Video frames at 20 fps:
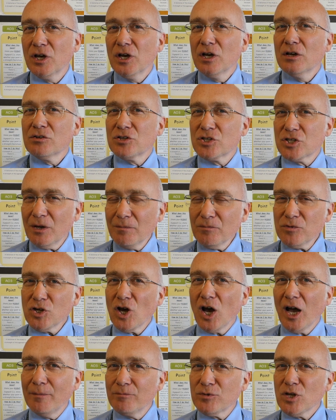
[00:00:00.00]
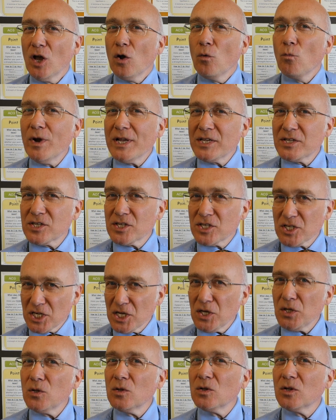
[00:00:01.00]
sometimes we
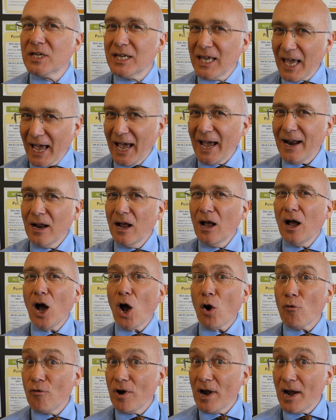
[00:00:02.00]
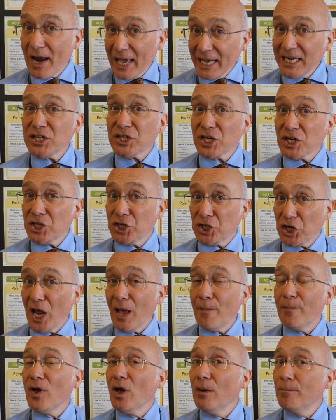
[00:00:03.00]
still get a
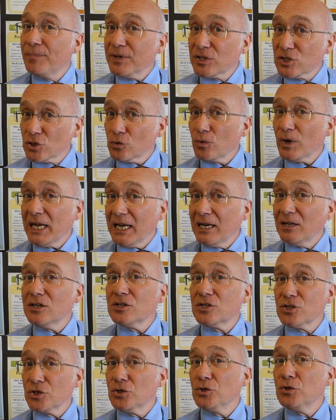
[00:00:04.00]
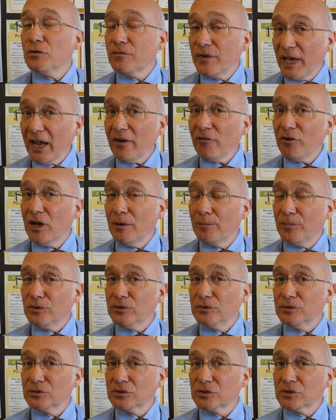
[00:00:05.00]
relationship between the two
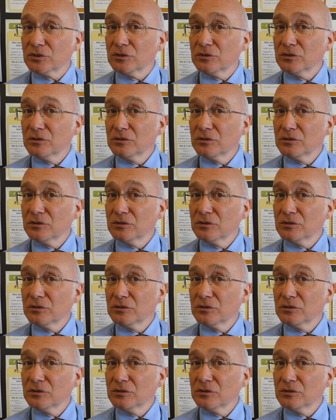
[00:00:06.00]
variables.